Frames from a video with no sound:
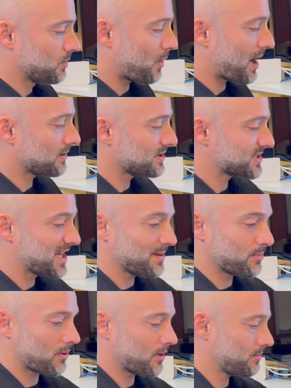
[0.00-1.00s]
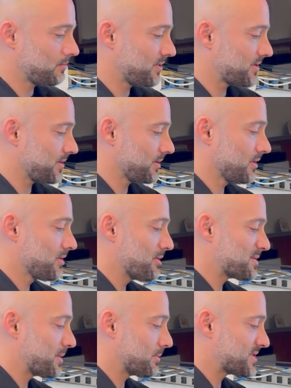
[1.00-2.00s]
wireless keyboard with a little
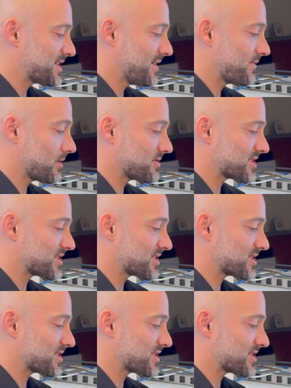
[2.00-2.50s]
USB receiver,